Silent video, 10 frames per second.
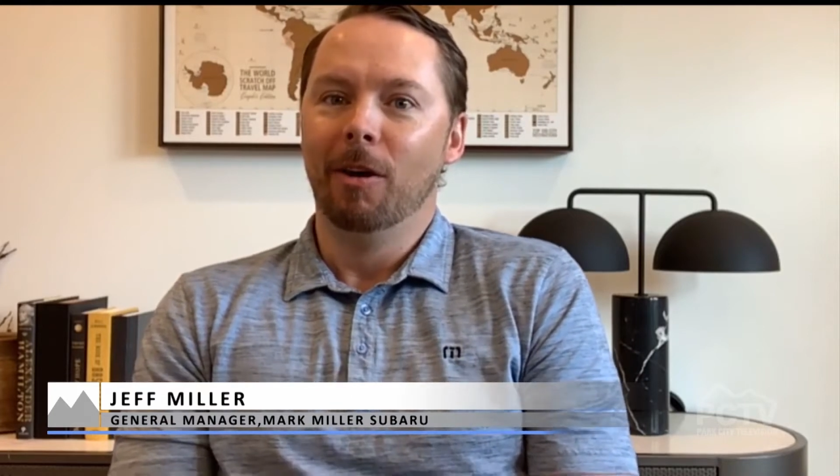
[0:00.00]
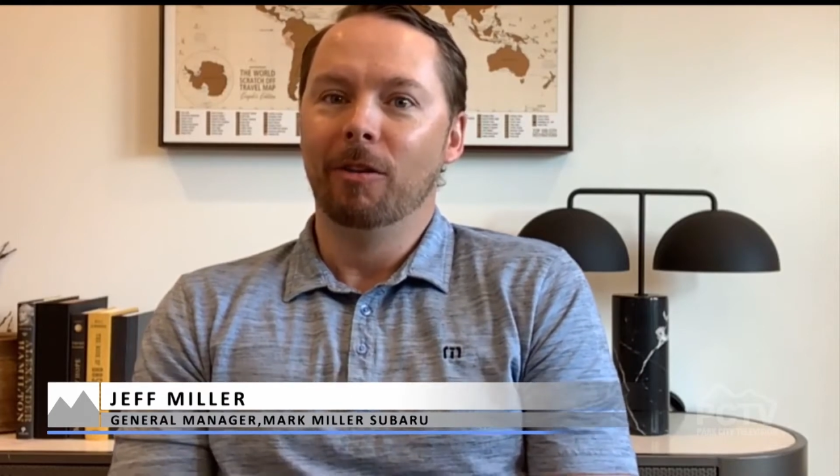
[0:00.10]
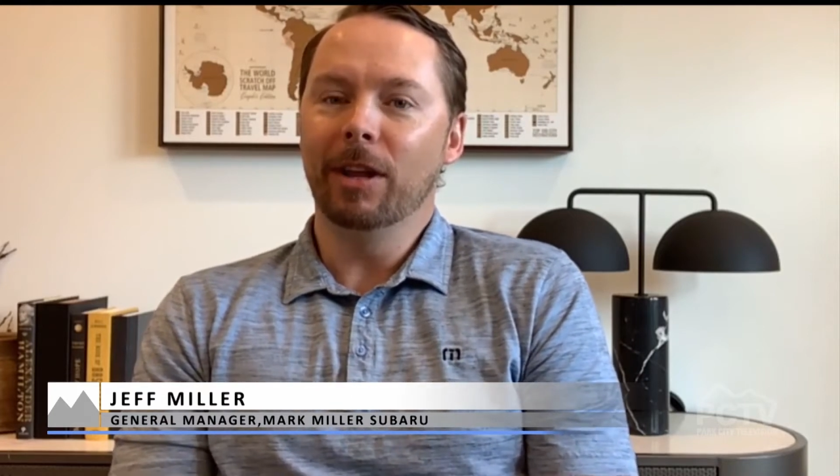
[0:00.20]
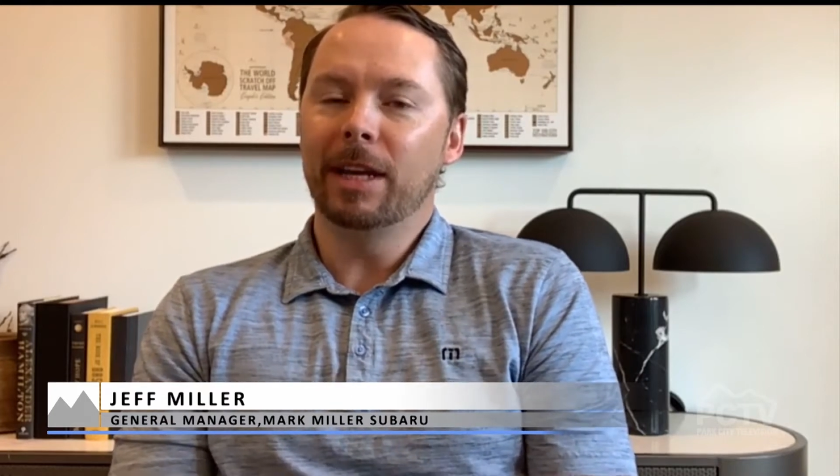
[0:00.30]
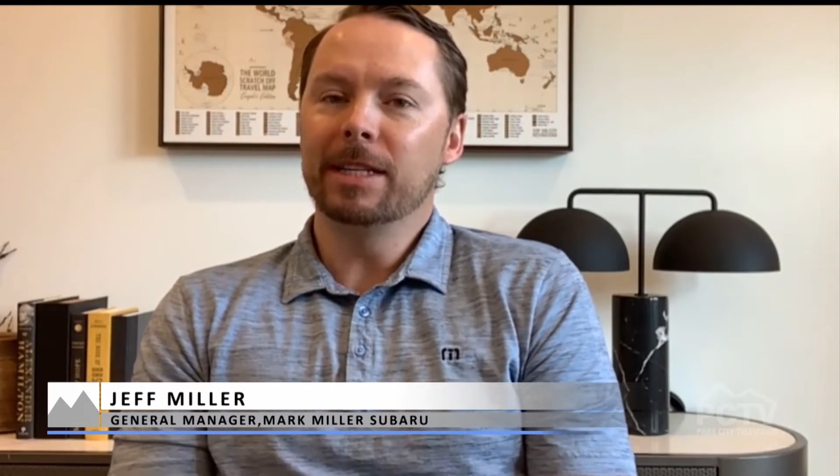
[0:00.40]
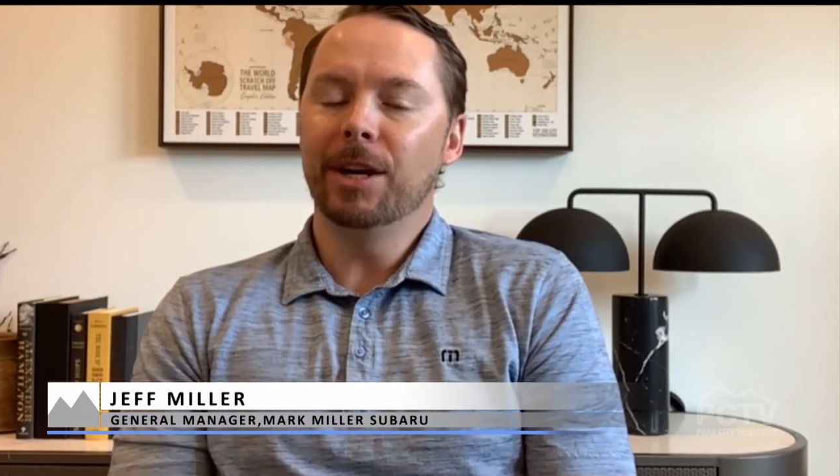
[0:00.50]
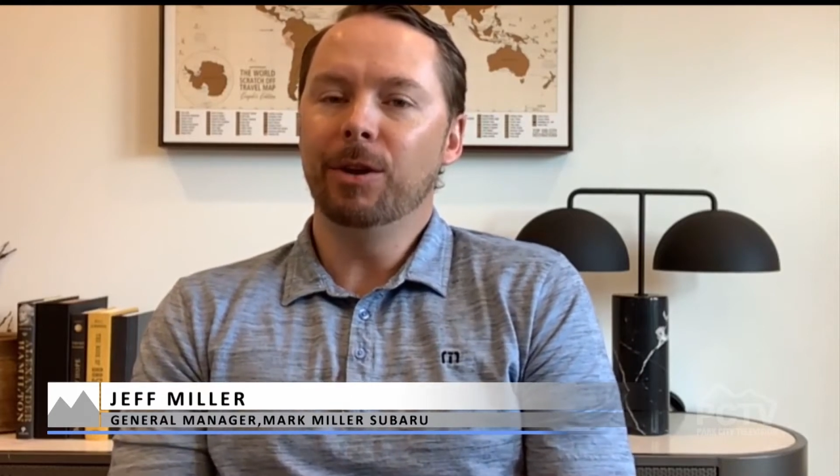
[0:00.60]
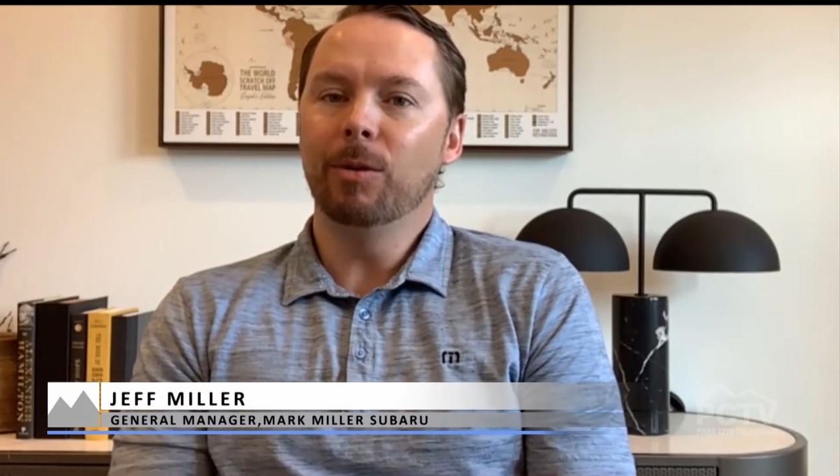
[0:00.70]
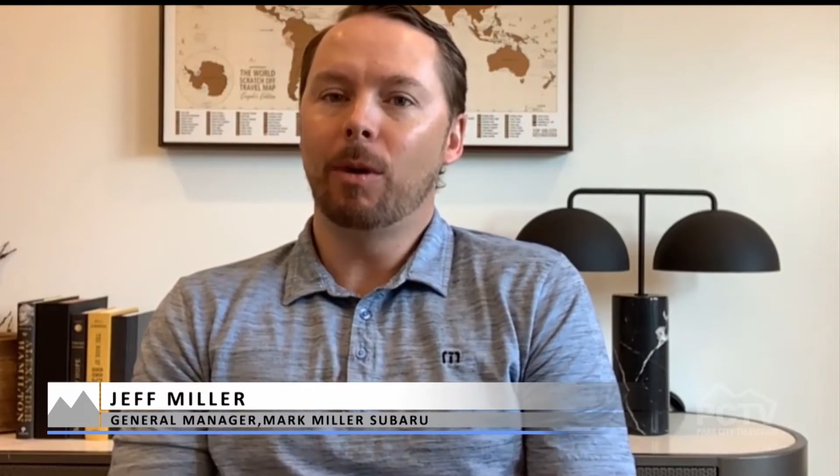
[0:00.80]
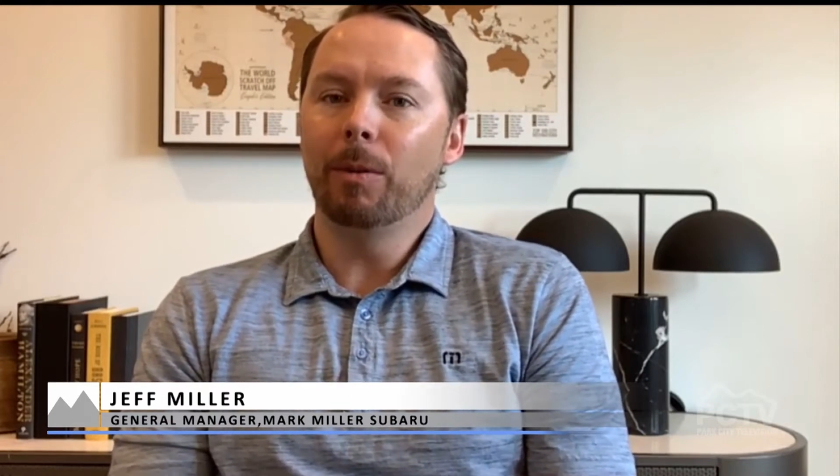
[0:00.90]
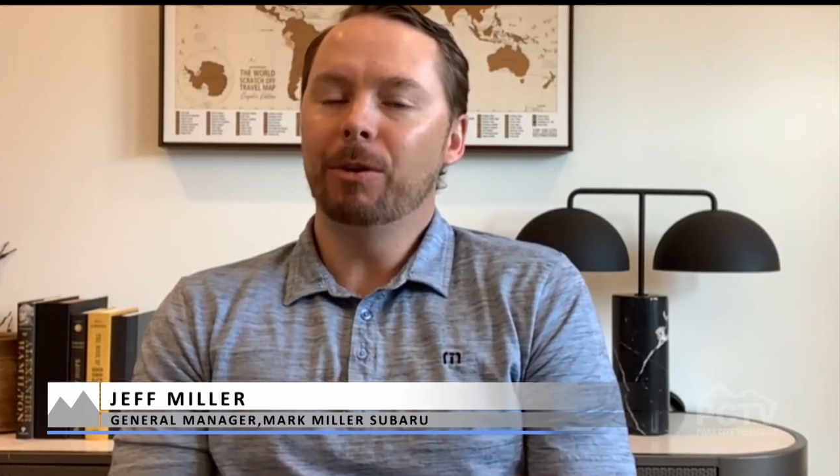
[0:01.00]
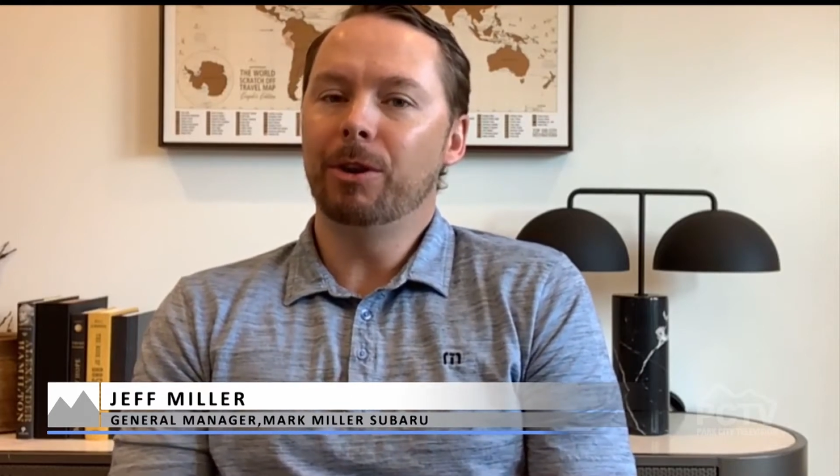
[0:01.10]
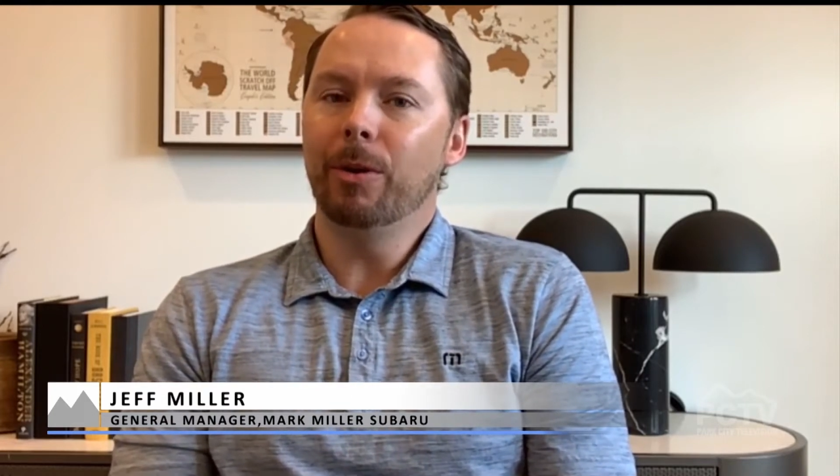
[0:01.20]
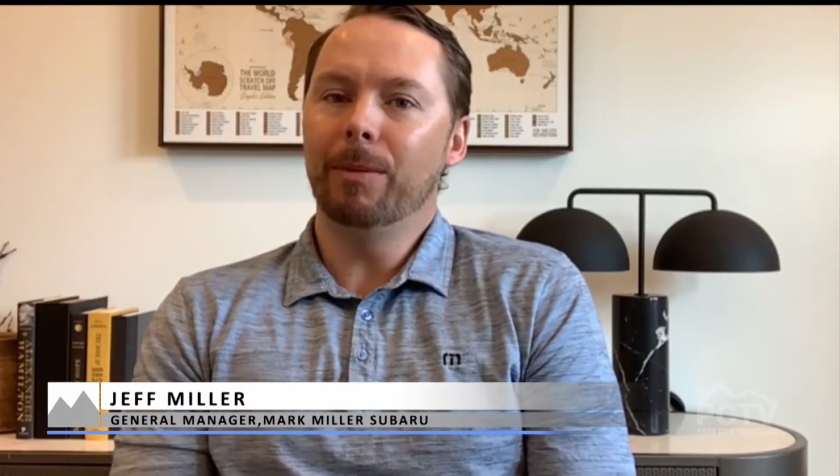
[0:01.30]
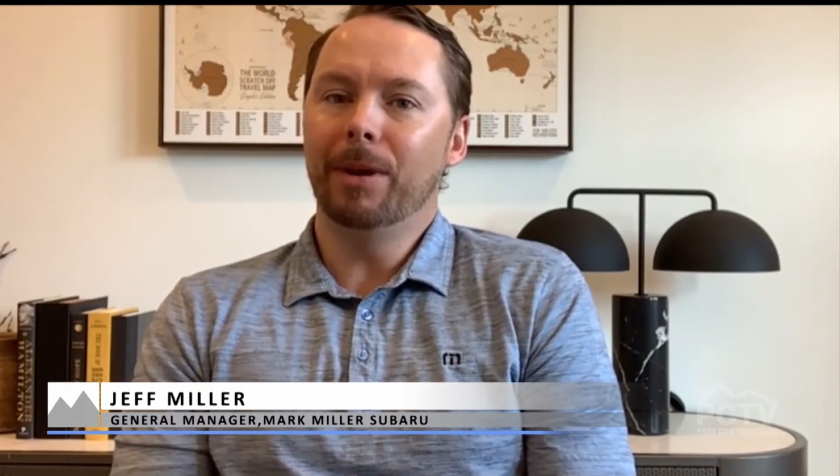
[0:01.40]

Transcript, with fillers: really continuing what we've been doing,